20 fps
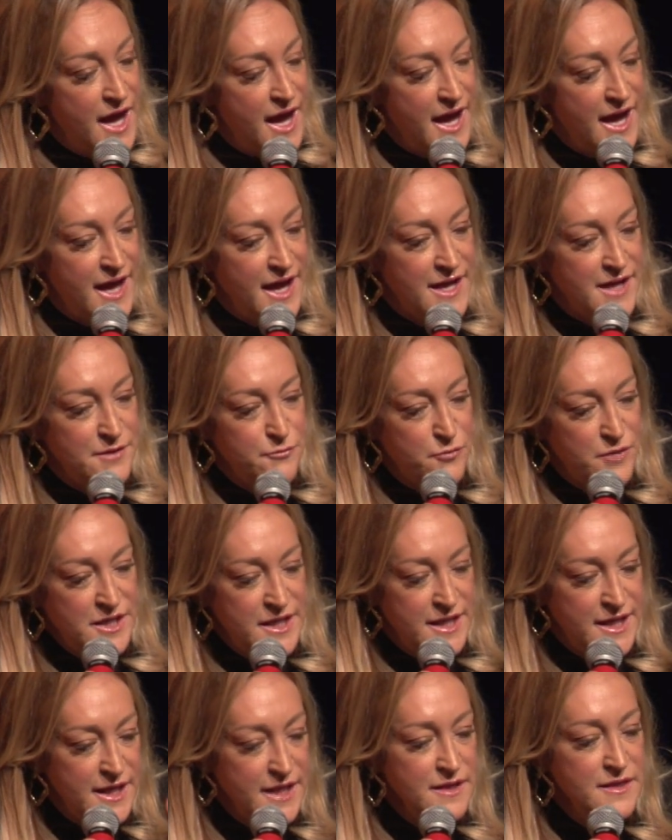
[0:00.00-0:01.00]
And when
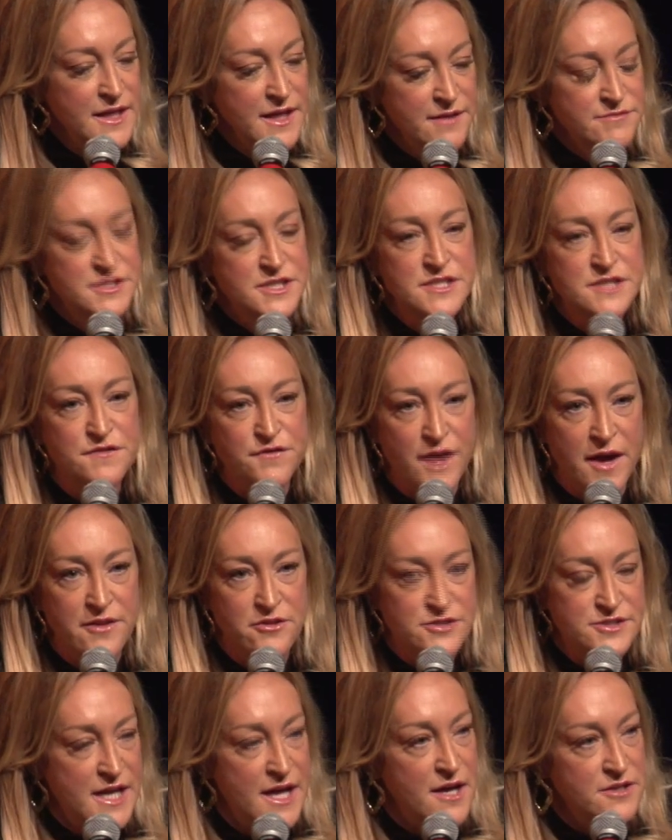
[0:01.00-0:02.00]
he leaves his
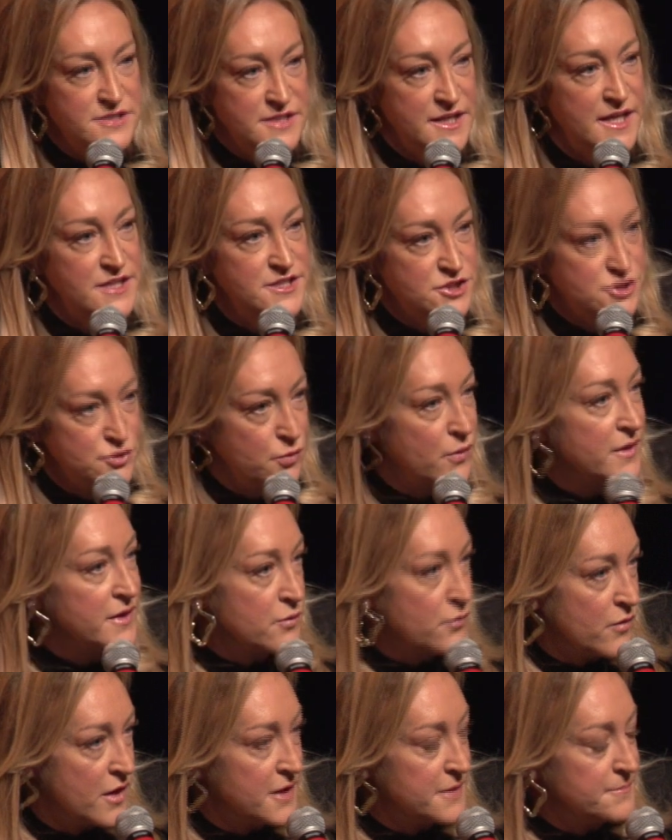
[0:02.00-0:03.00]
father's house at age
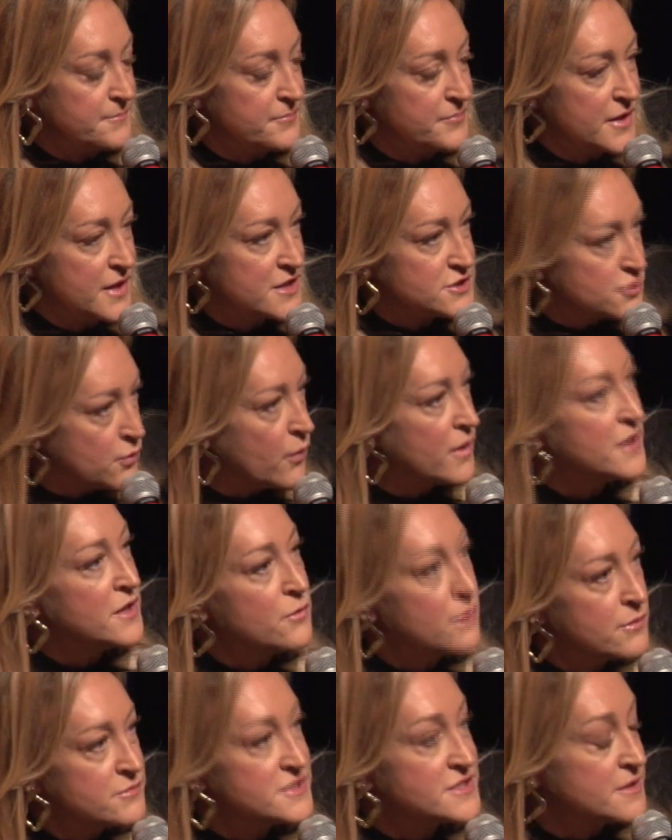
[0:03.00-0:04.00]
21, and
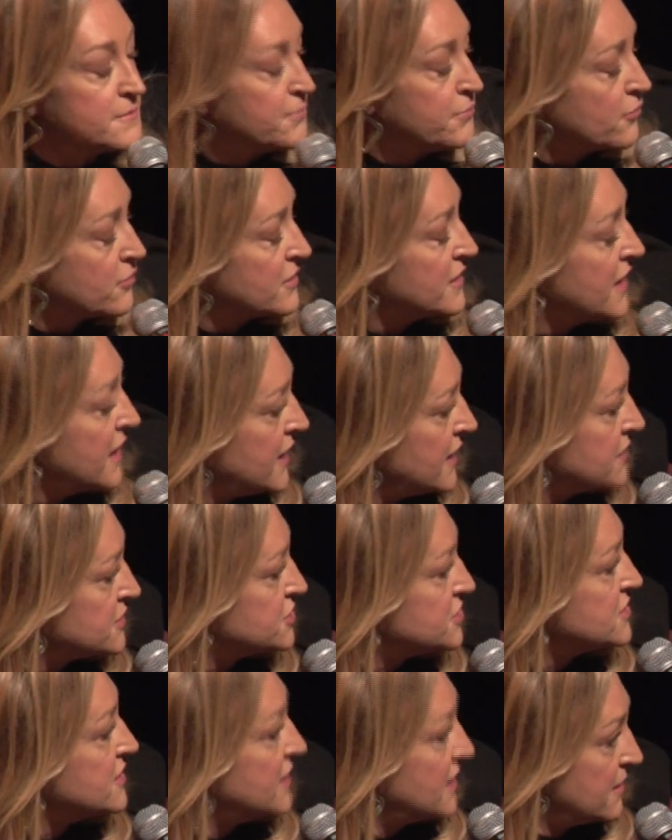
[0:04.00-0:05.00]
21 was an important
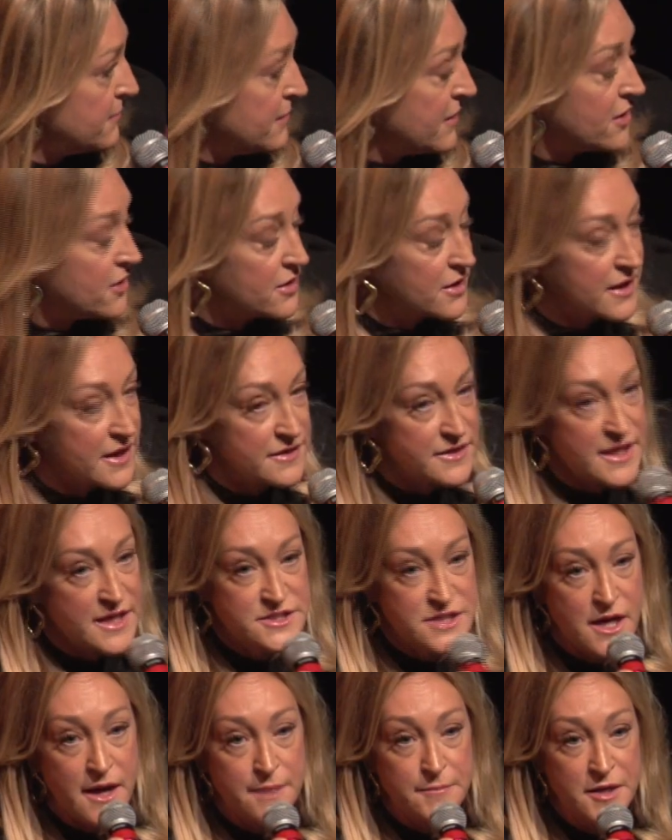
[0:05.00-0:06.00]
age in America at that
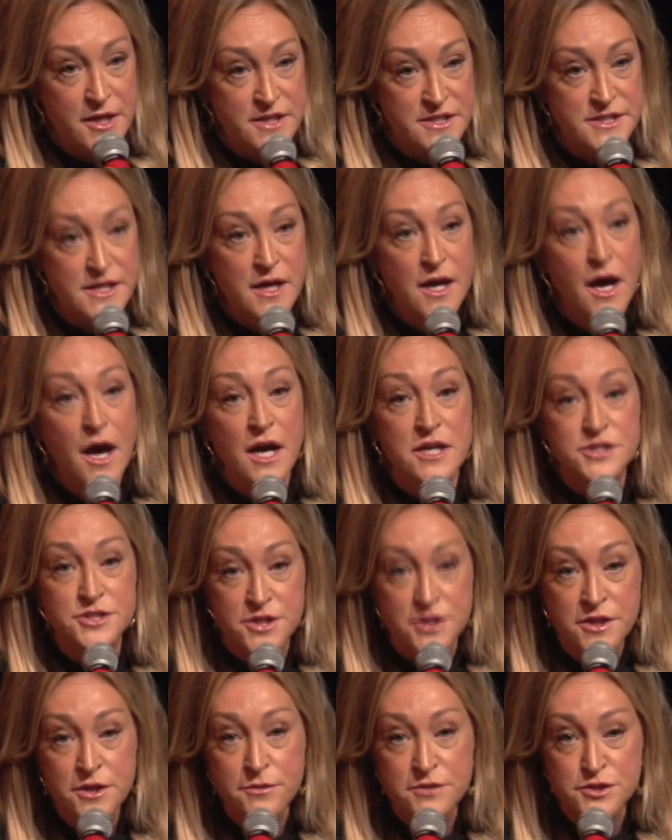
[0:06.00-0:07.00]
time because
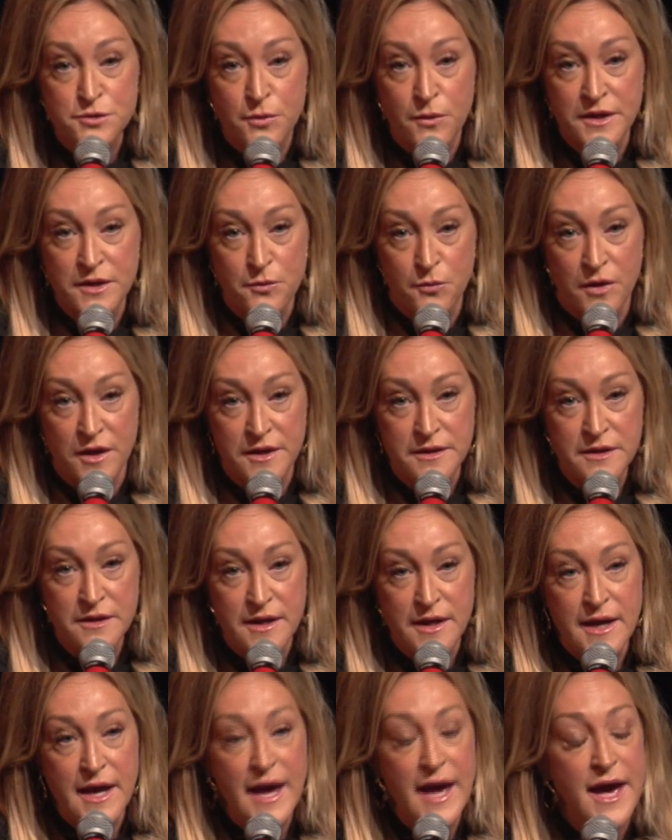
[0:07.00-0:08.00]
until you were 21,
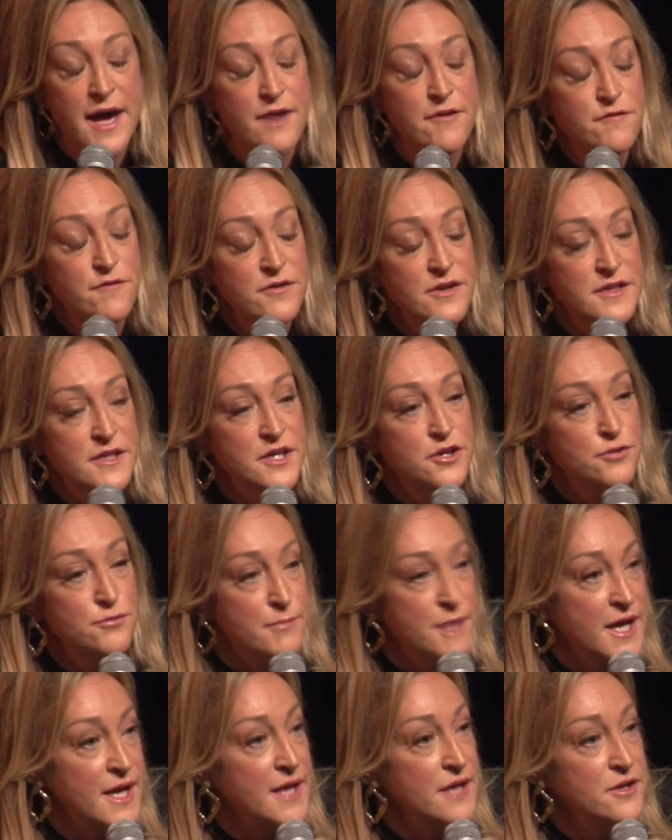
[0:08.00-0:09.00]
everything you
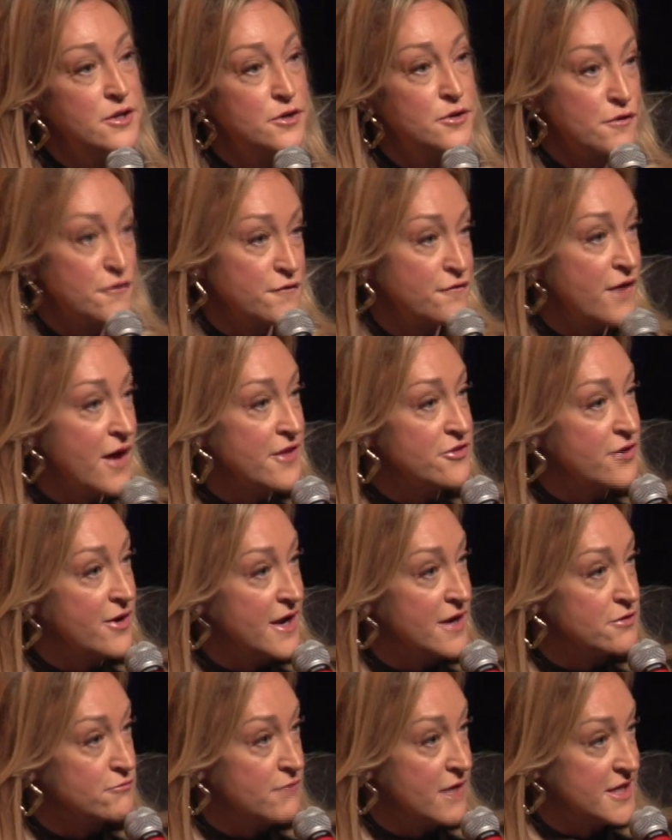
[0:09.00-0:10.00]
made, your father
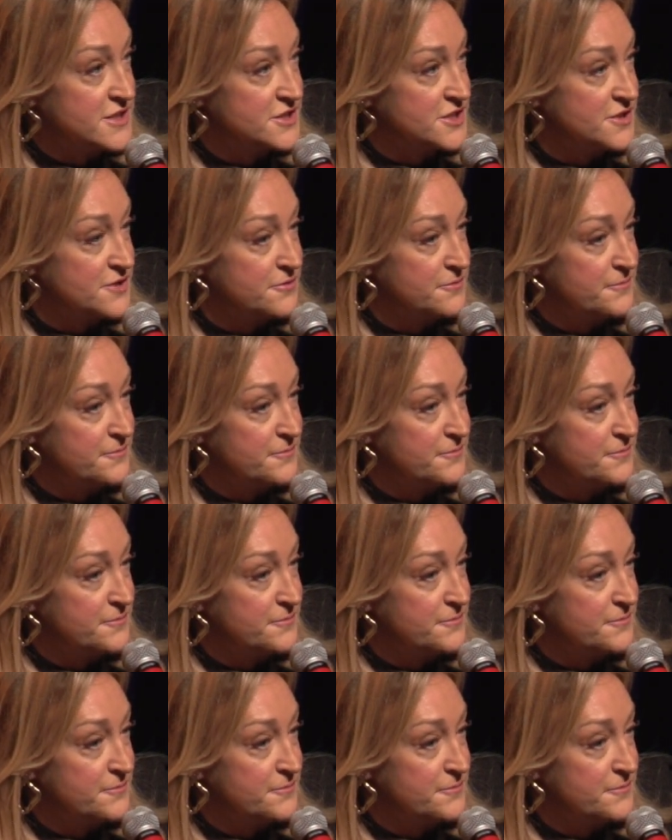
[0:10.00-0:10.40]
had a right to.